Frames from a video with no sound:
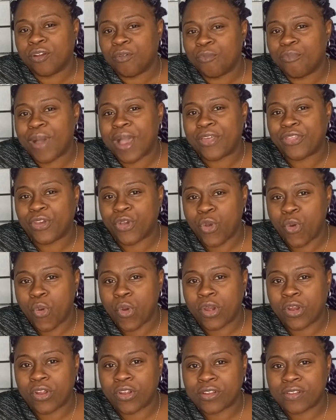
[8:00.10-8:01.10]
by the
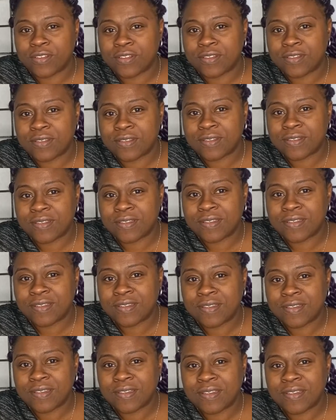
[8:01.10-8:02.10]
corners,
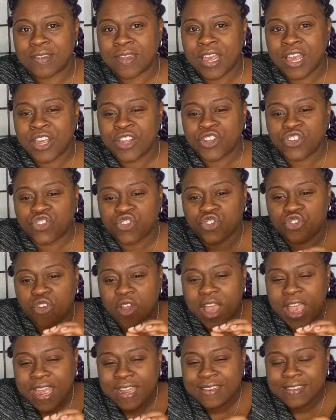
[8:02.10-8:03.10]

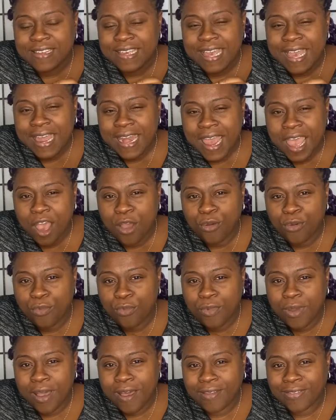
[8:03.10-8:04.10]
trying to get out
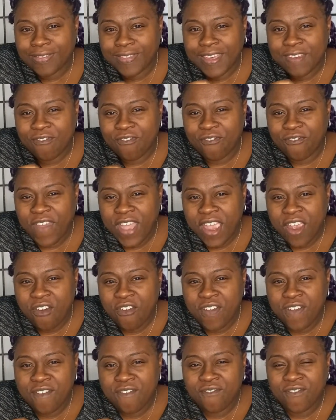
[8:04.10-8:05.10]
on the
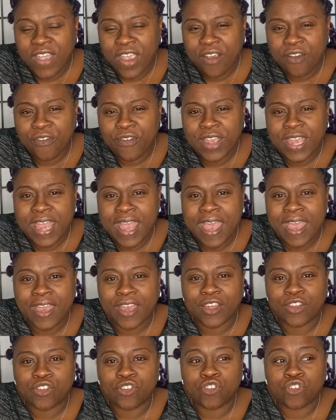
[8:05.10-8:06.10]
very, very
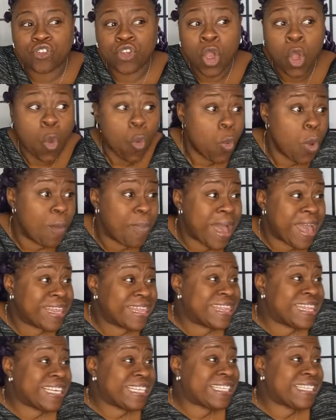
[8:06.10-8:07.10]
edge. Well, by
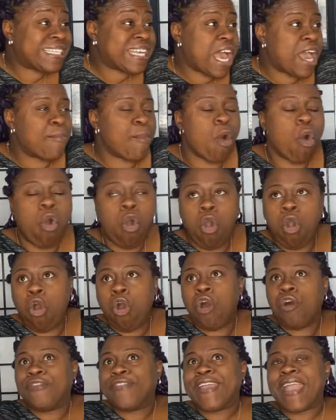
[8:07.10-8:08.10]
this time,
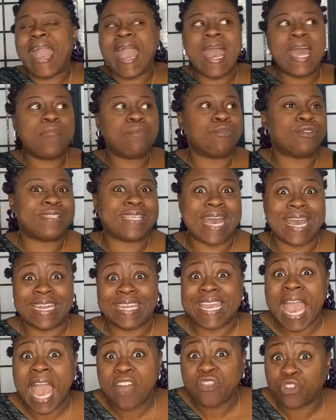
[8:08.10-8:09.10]
all the animals had
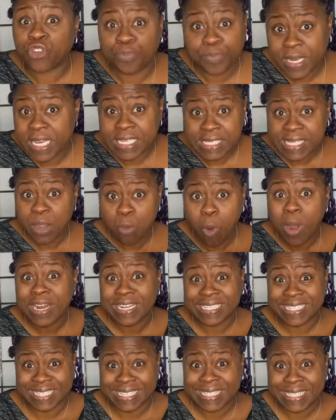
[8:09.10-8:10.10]
gathered because they
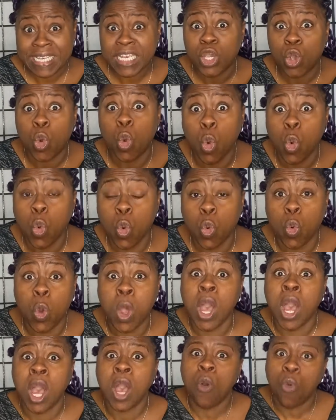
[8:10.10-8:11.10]
wanted to see who
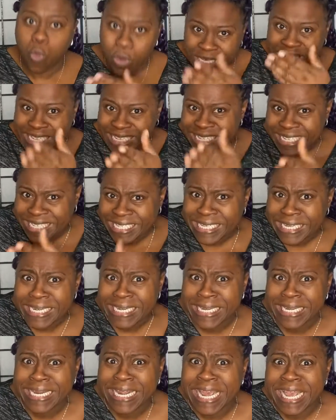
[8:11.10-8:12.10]
was
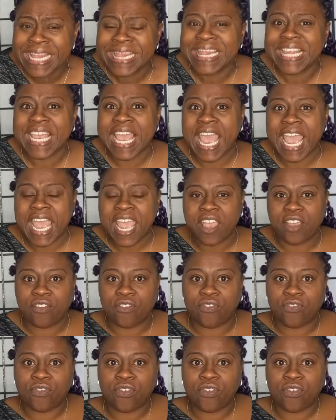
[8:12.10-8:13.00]
indeed in the cave.